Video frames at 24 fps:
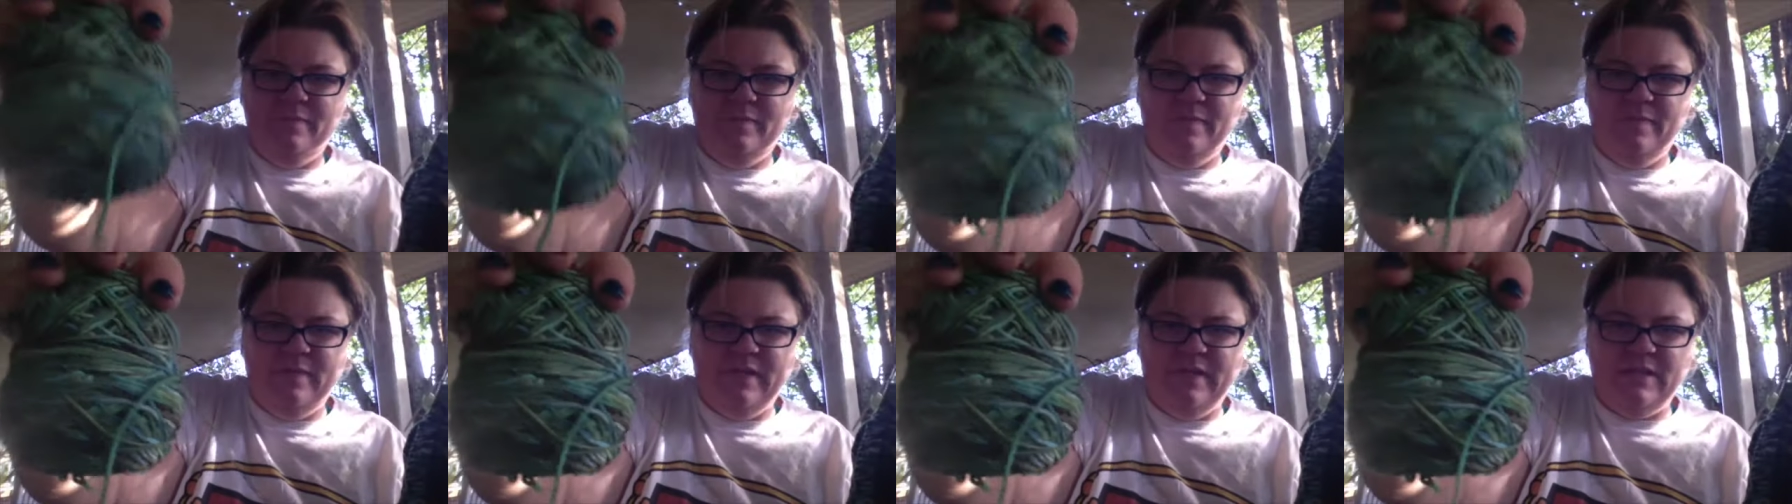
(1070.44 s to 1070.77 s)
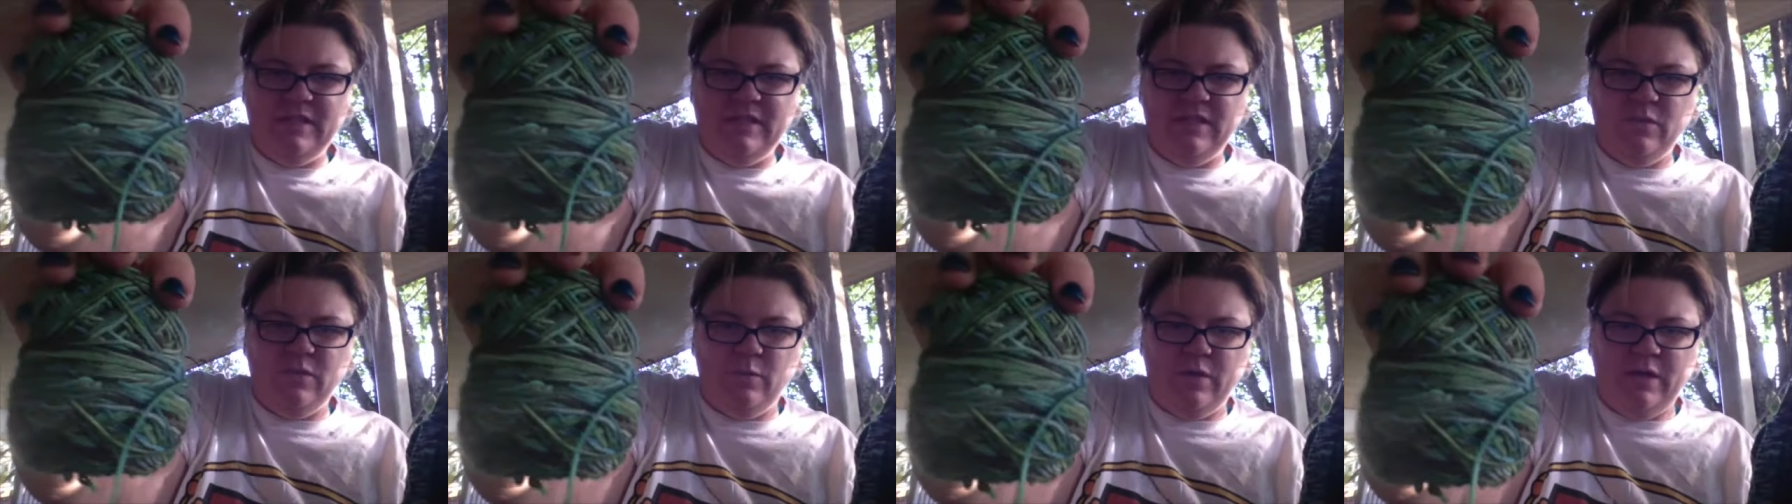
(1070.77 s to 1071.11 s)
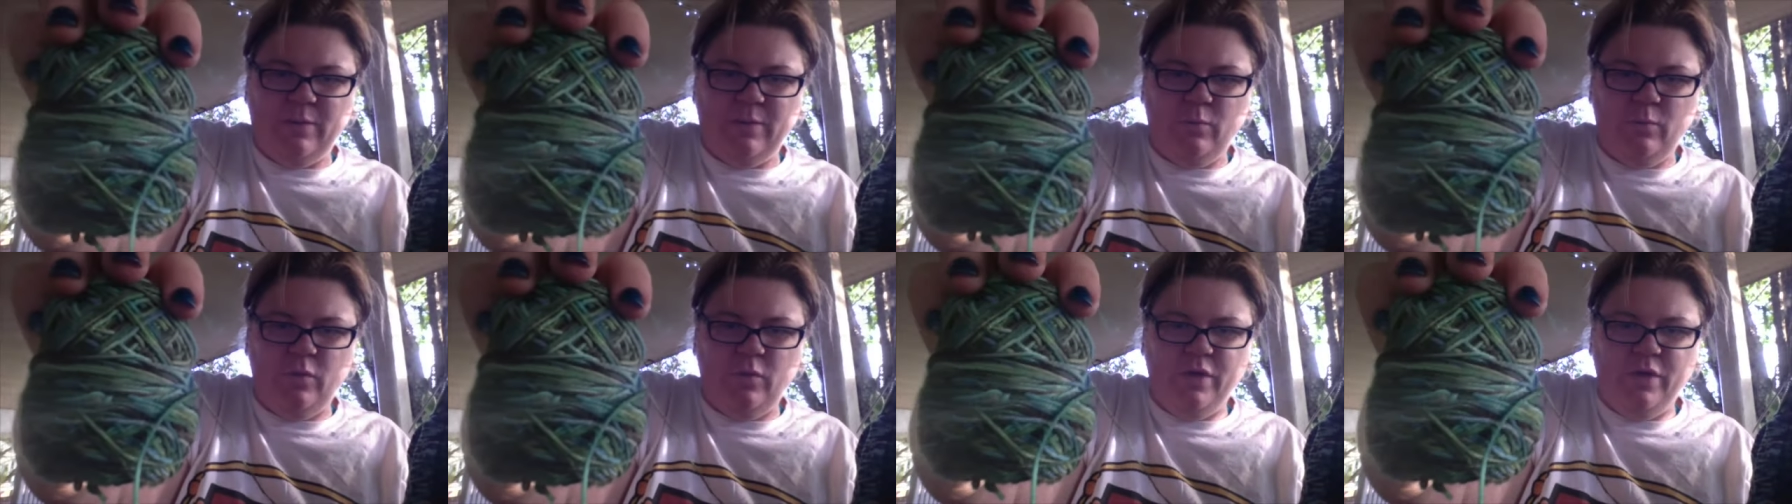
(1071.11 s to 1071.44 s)
that's the one
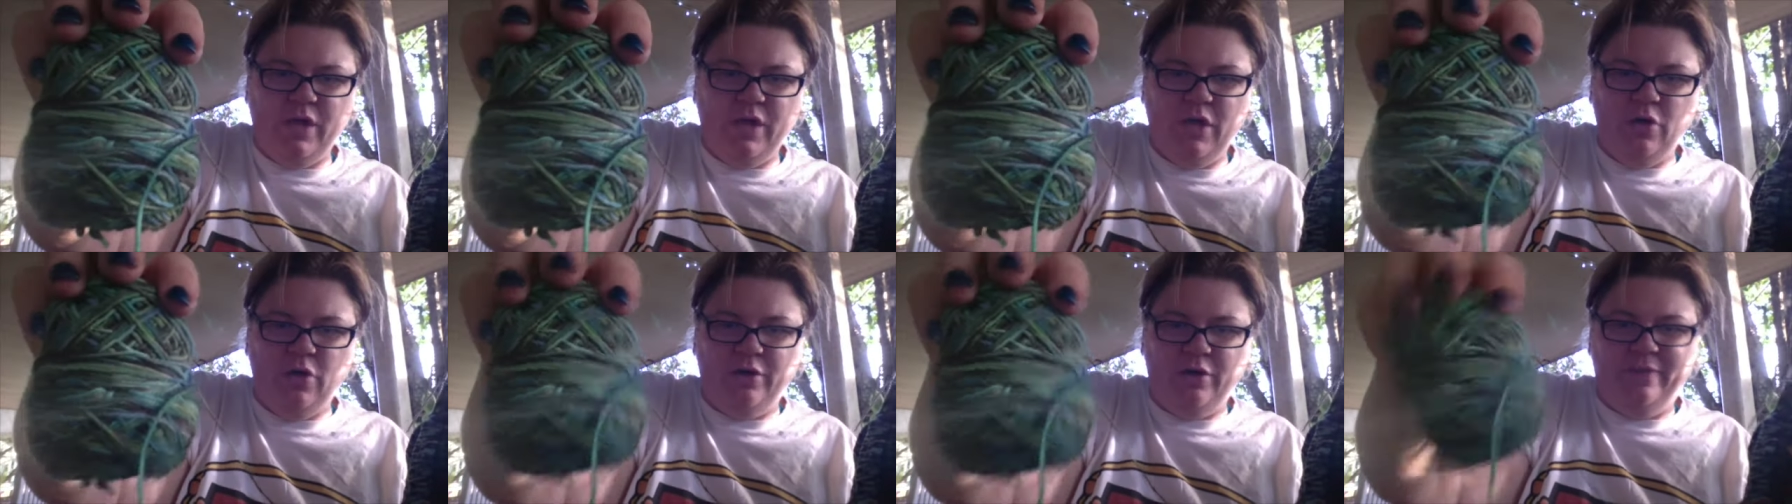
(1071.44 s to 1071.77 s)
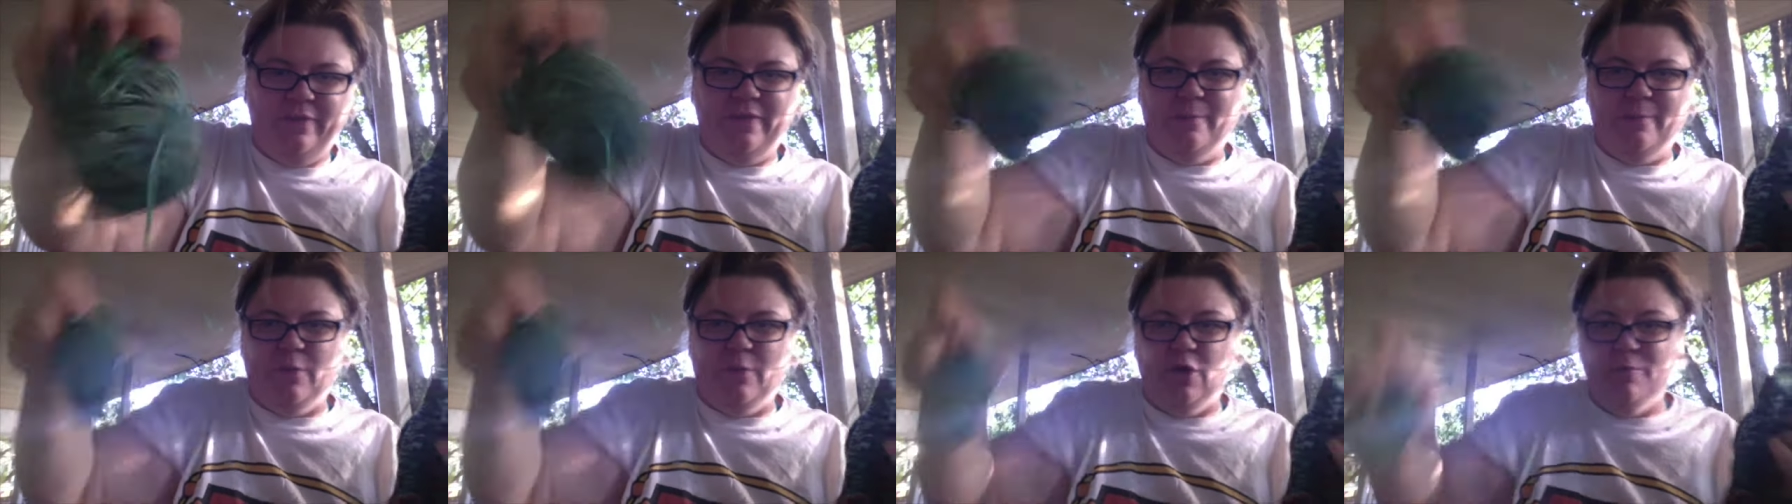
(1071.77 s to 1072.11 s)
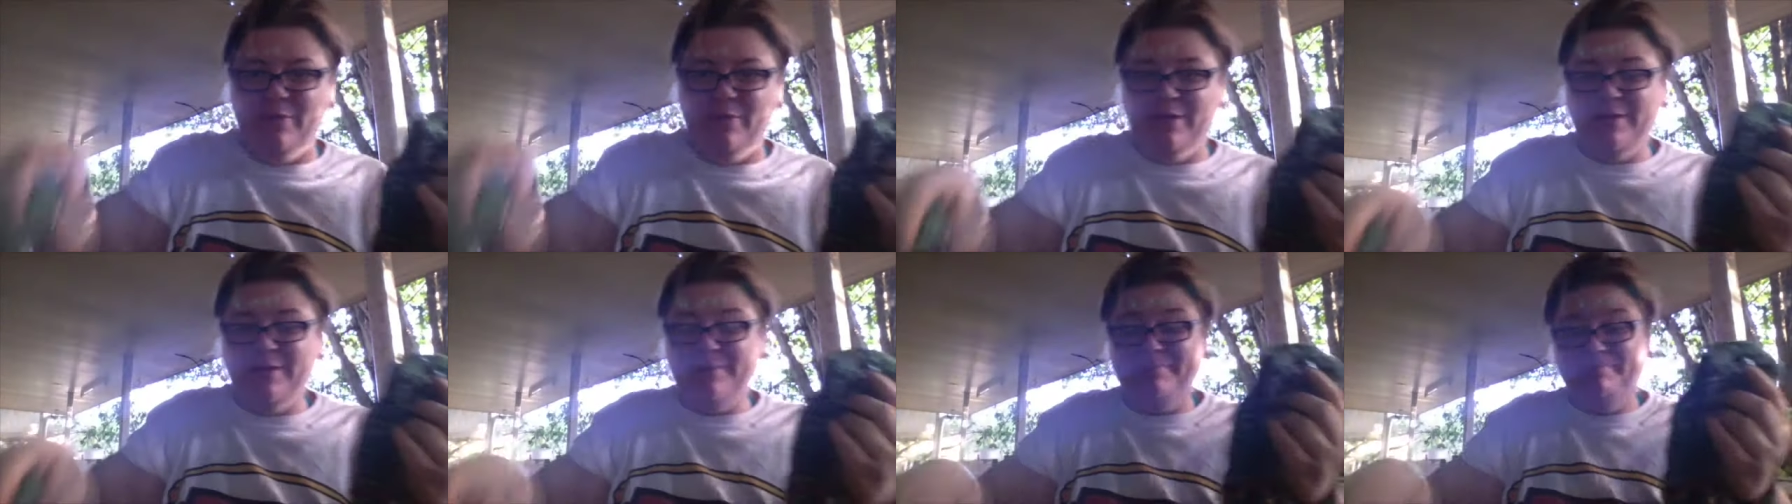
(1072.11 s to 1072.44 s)
I'm working on at the
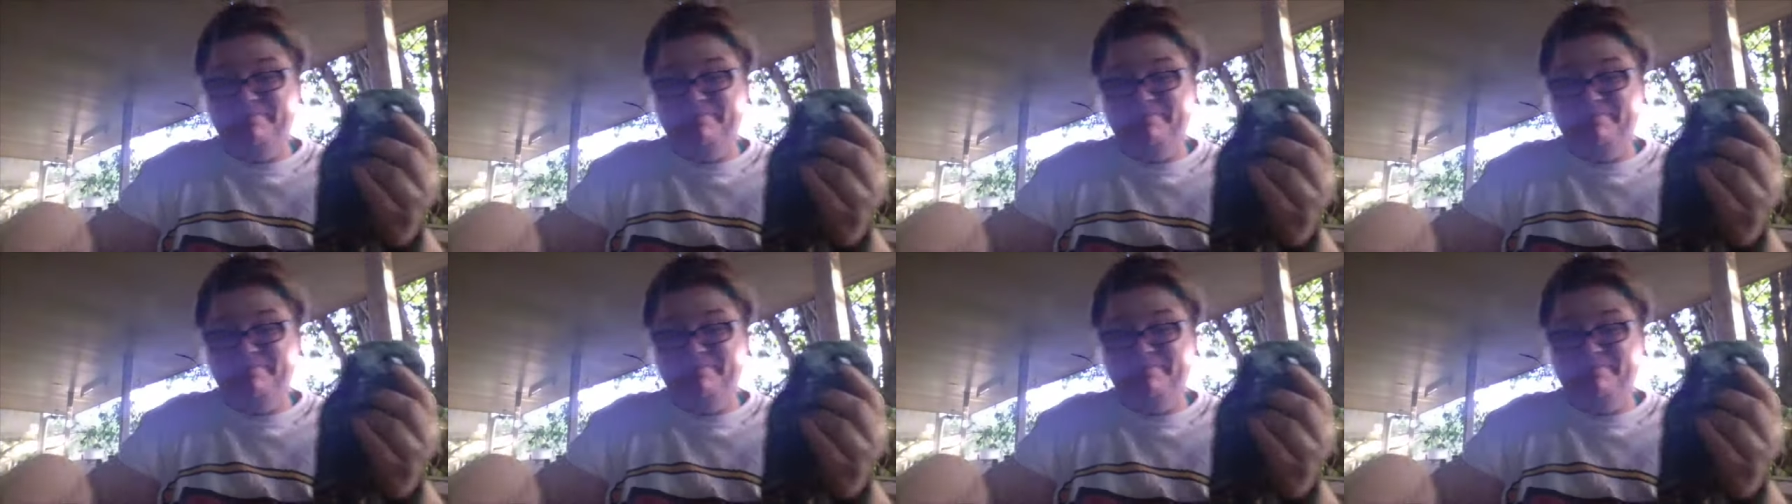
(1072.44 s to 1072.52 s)
moment.